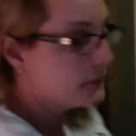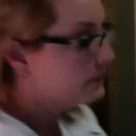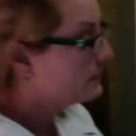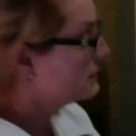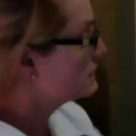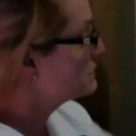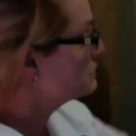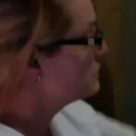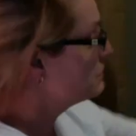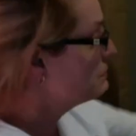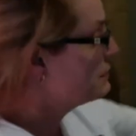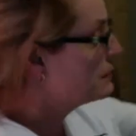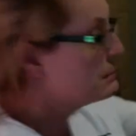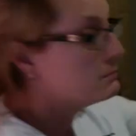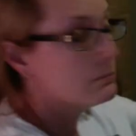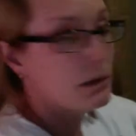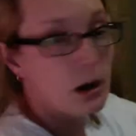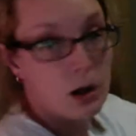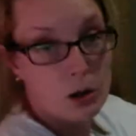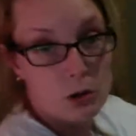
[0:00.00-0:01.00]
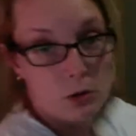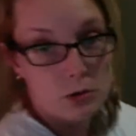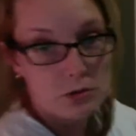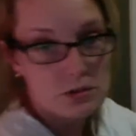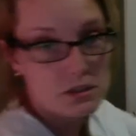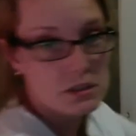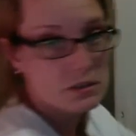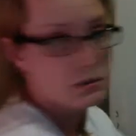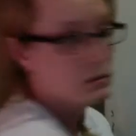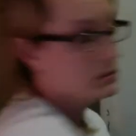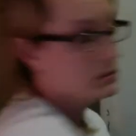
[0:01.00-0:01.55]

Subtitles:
This would be moles